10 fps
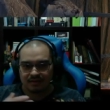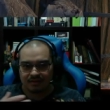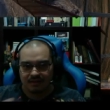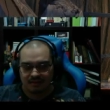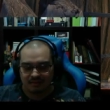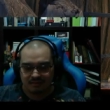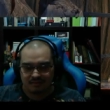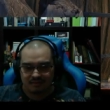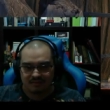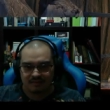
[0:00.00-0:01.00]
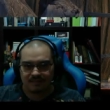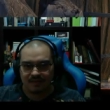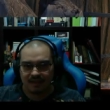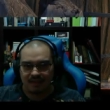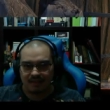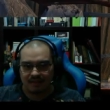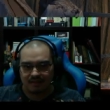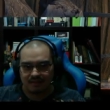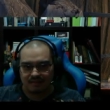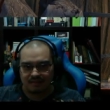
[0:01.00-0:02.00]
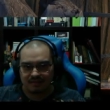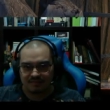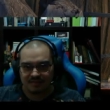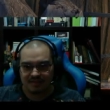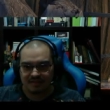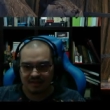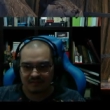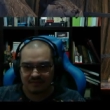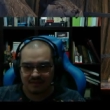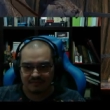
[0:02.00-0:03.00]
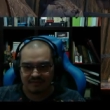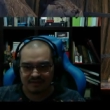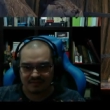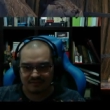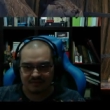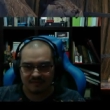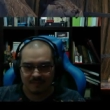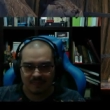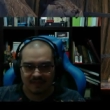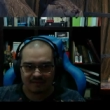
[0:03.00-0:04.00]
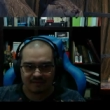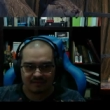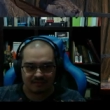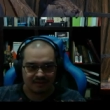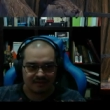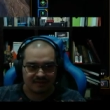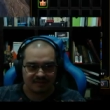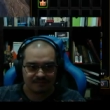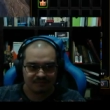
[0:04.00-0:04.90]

get harder and especially after every seven runs.